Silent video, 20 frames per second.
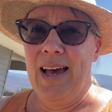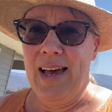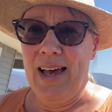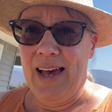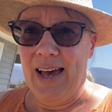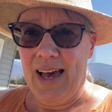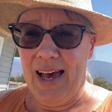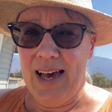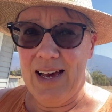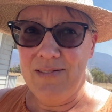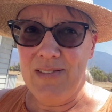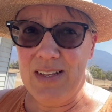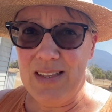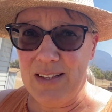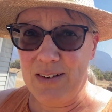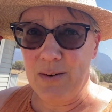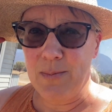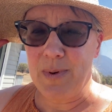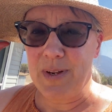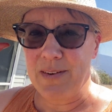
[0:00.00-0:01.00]
have a
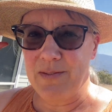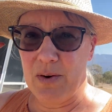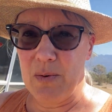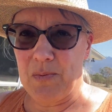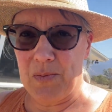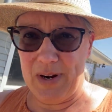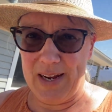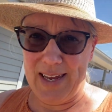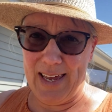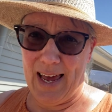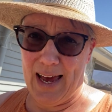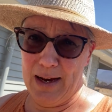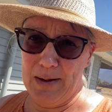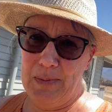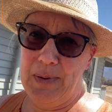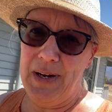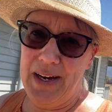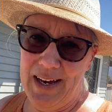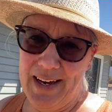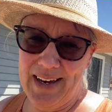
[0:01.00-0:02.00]
little bit of a recap
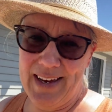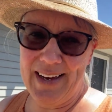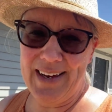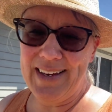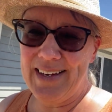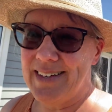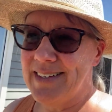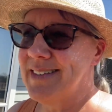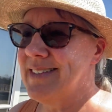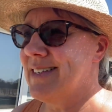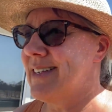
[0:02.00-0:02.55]
and